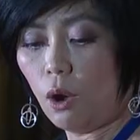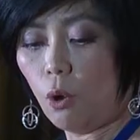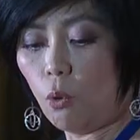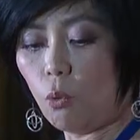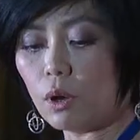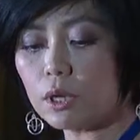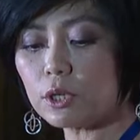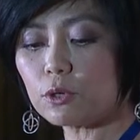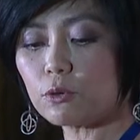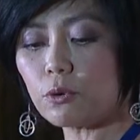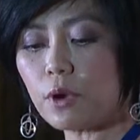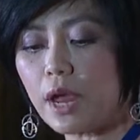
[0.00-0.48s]

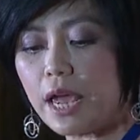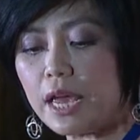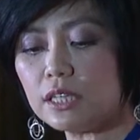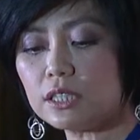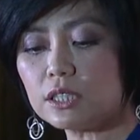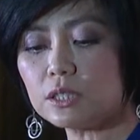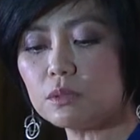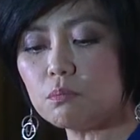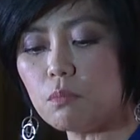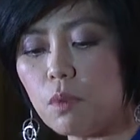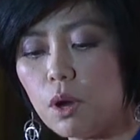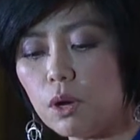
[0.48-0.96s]
What
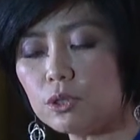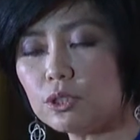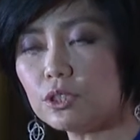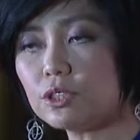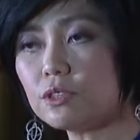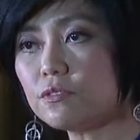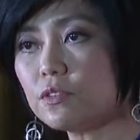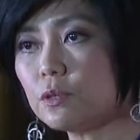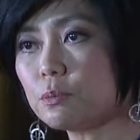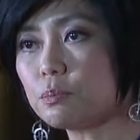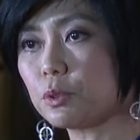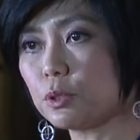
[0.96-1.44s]
creates most
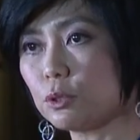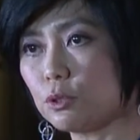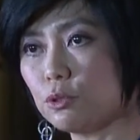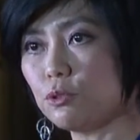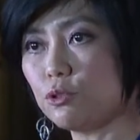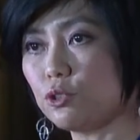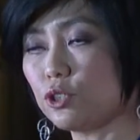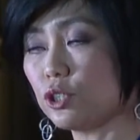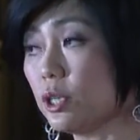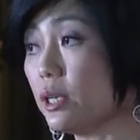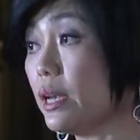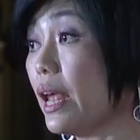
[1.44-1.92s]
of the
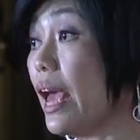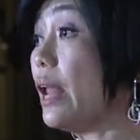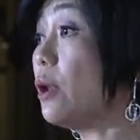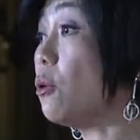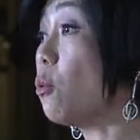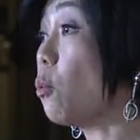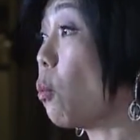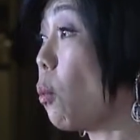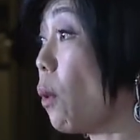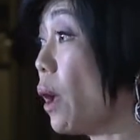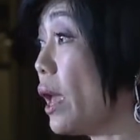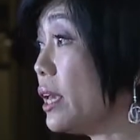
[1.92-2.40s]
pollution
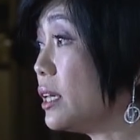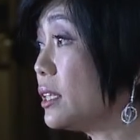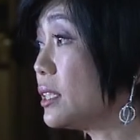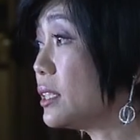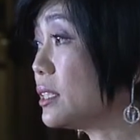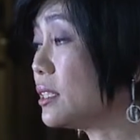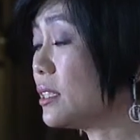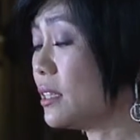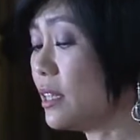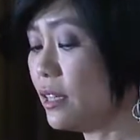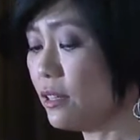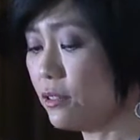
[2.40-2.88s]
and
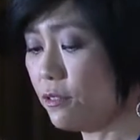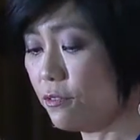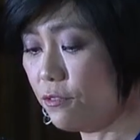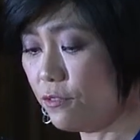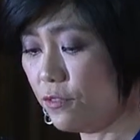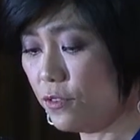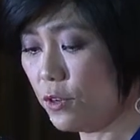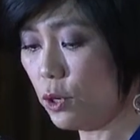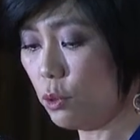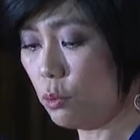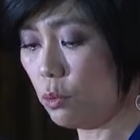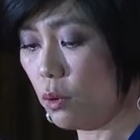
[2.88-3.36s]
waste in
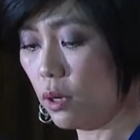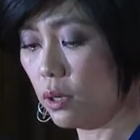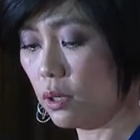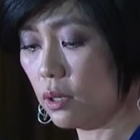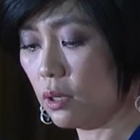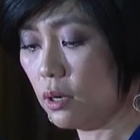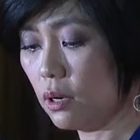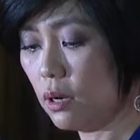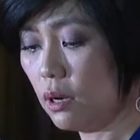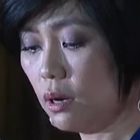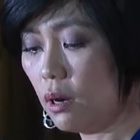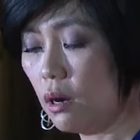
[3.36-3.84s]

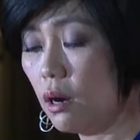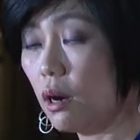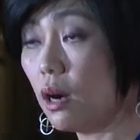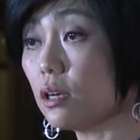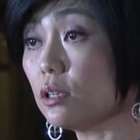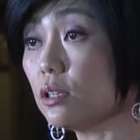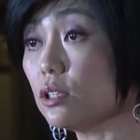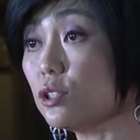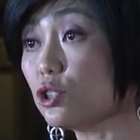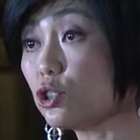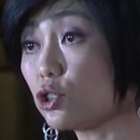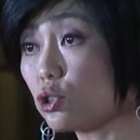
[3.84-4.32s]
fuel
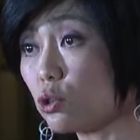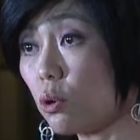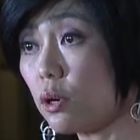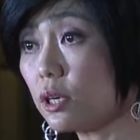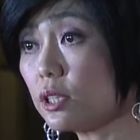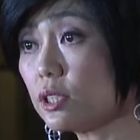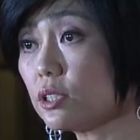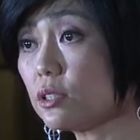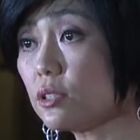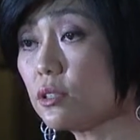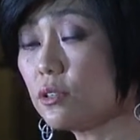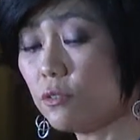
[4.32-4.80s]
are the
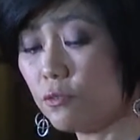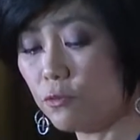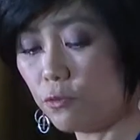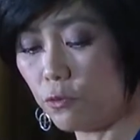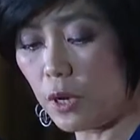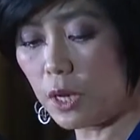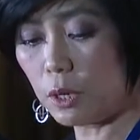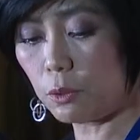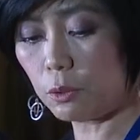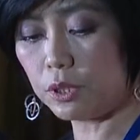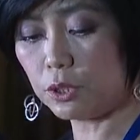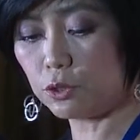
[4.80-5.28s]
short,
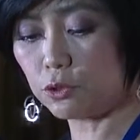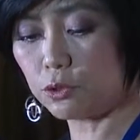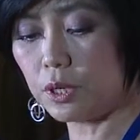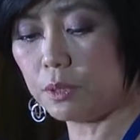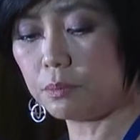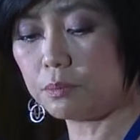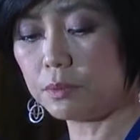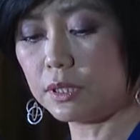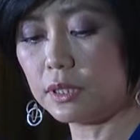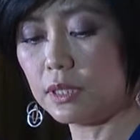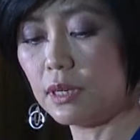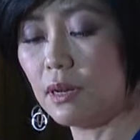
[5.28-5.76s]
frequent
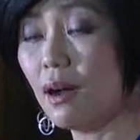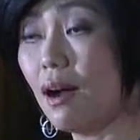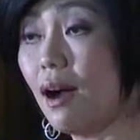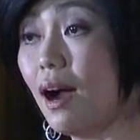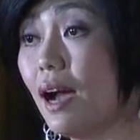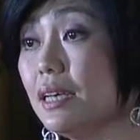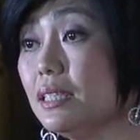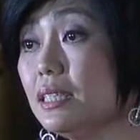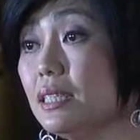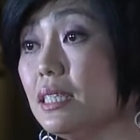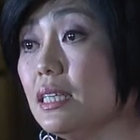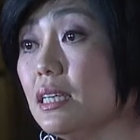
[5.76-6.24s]
trips
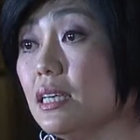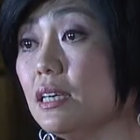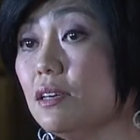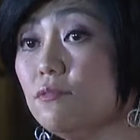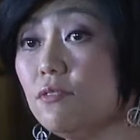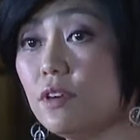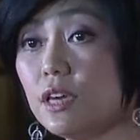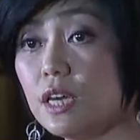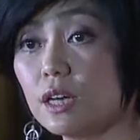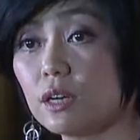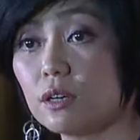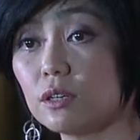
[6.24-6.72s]
I C E
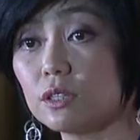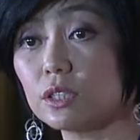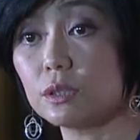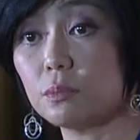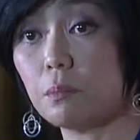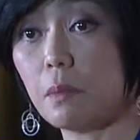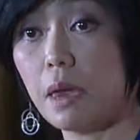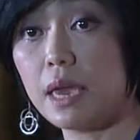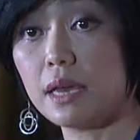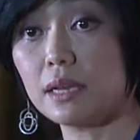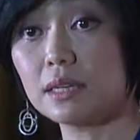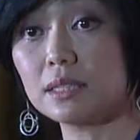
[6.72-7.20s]
vehicles
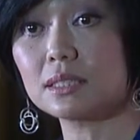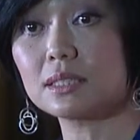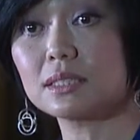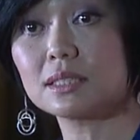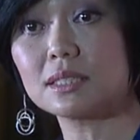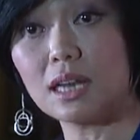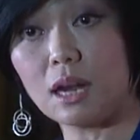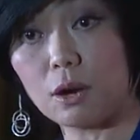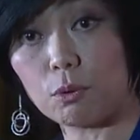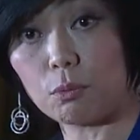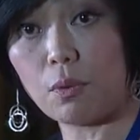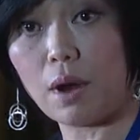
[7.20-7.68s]
make
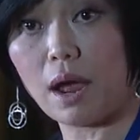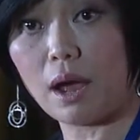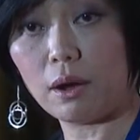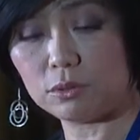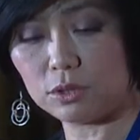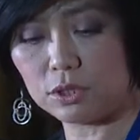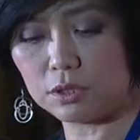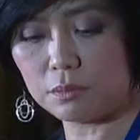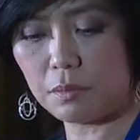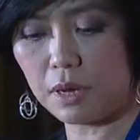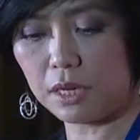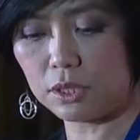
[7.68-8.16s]

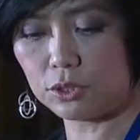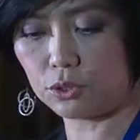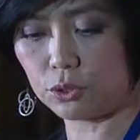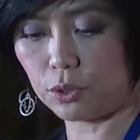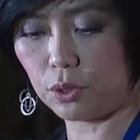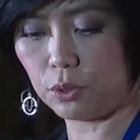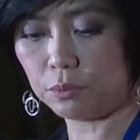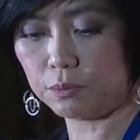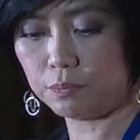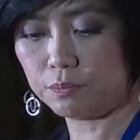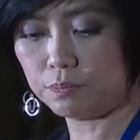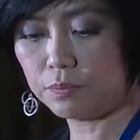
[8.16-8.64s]
around the
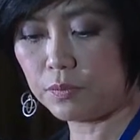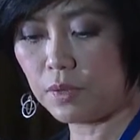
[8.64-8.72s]
metro.